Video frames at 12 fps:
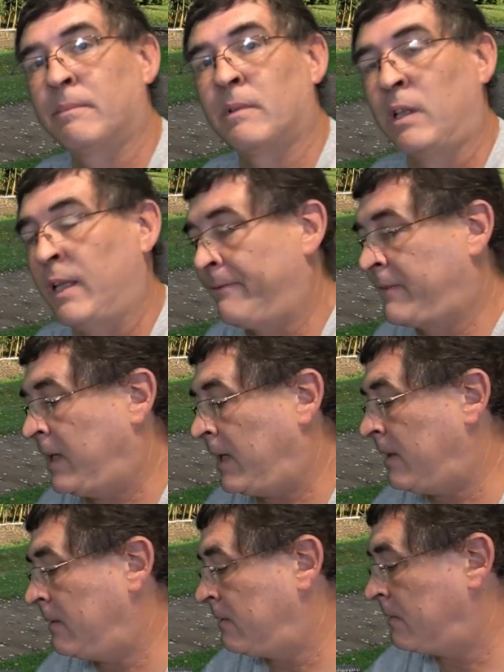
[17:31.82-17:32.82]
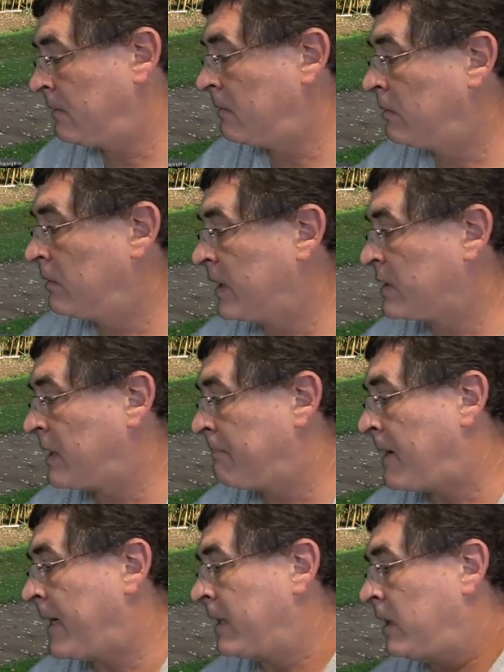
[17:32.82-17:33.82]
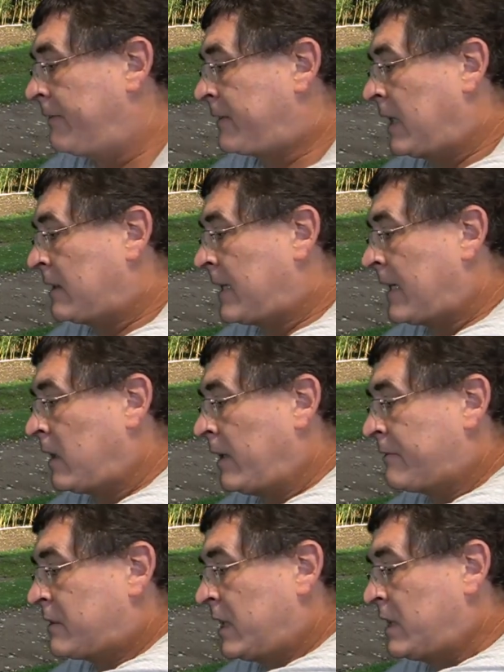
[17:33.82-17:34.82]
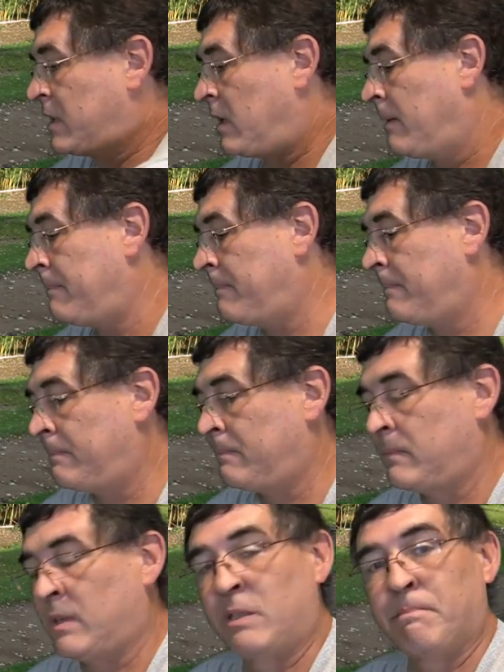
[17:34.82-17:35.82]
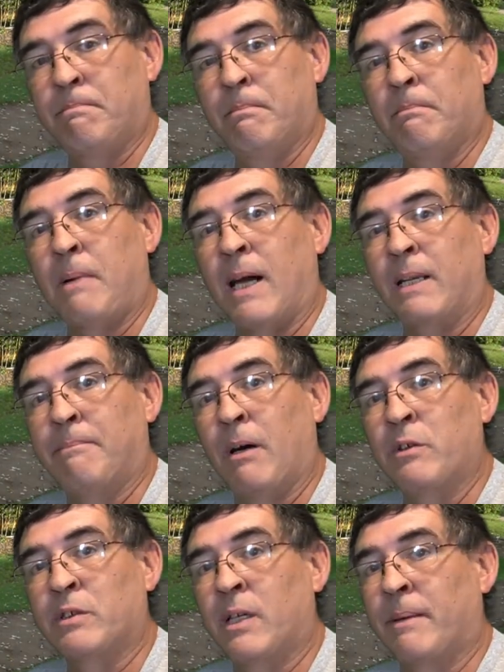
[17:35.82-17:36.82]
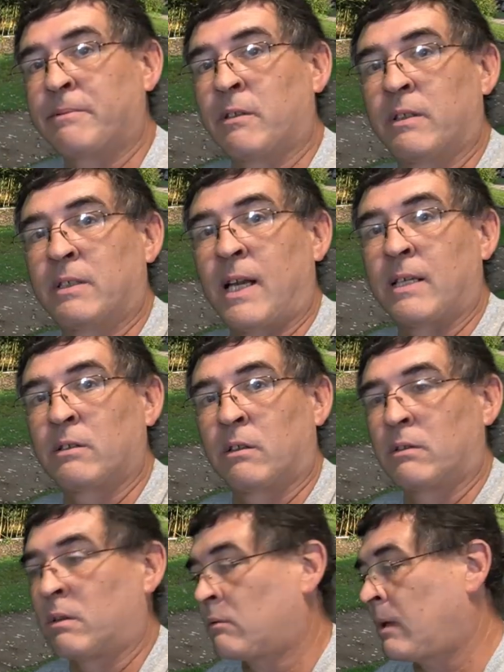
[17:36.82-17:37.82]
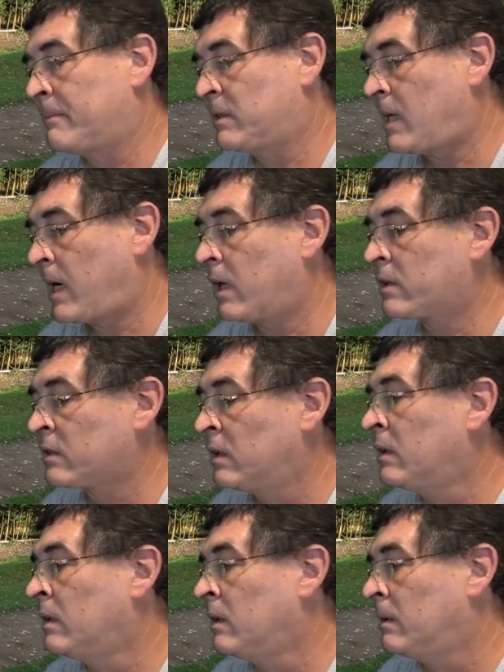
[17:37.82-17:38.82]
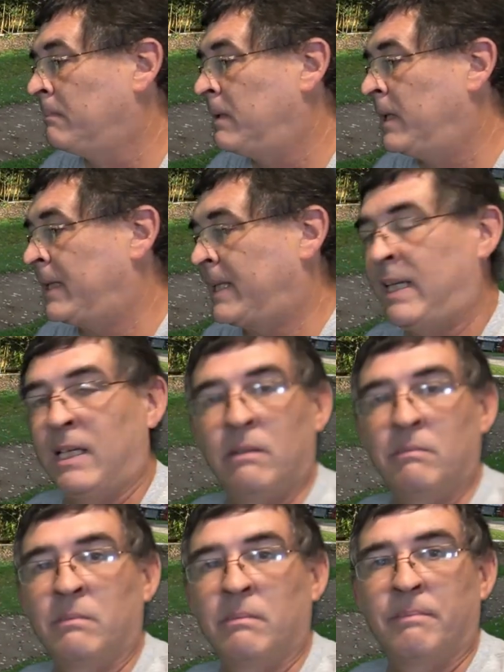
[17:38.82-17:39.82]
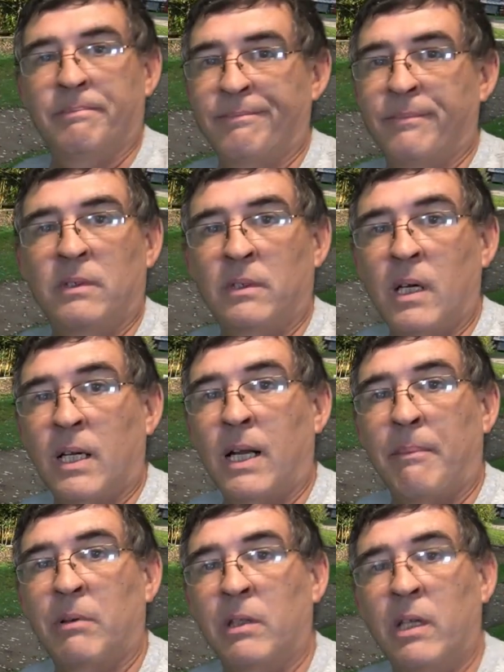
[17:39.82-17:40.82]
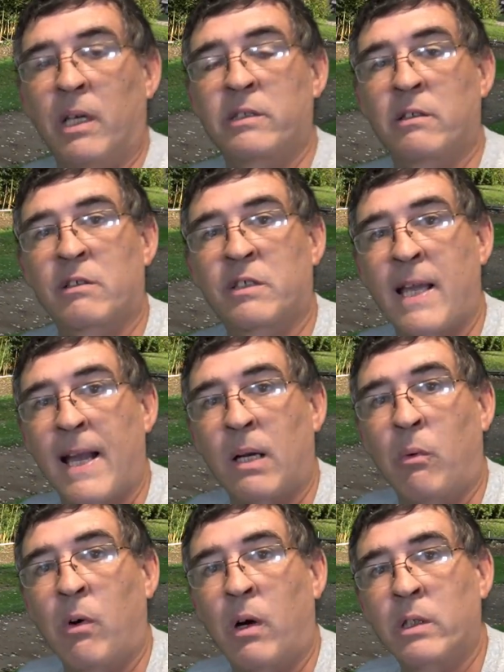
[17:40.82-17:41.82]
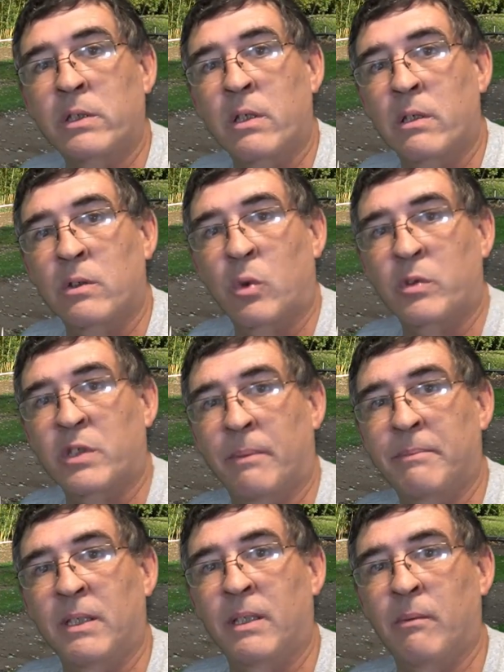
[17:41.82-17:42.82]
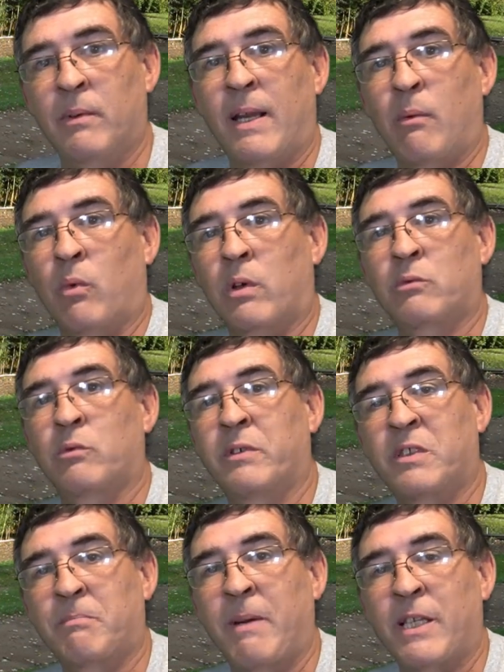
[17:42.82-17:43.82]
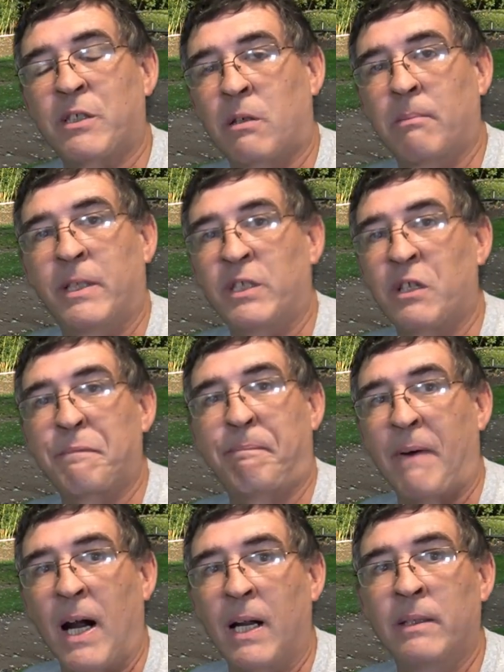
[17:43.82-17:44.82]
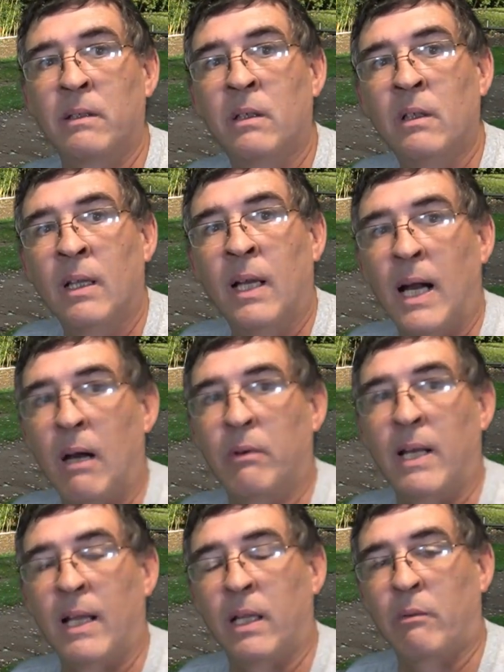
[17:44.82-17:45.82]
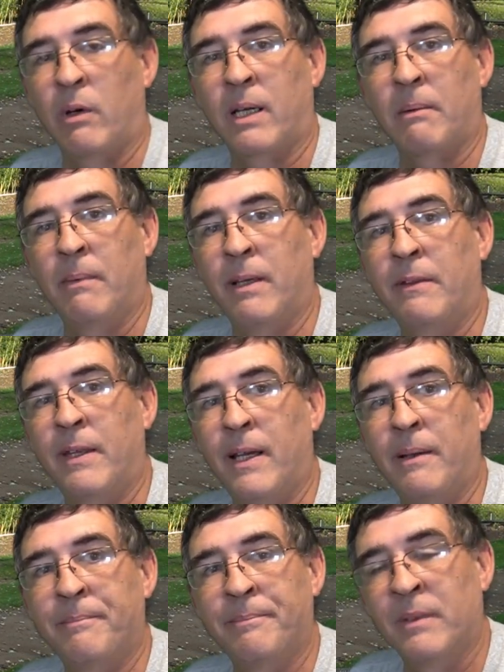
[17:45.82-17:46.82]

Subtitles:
lift kit. When I say body lift kit, that lifts these up, these body posts up, so it don't rub the tires. But again, a couple of nuts or a stack of washers or something that works with spacer would be just fine. I would highly recommend that.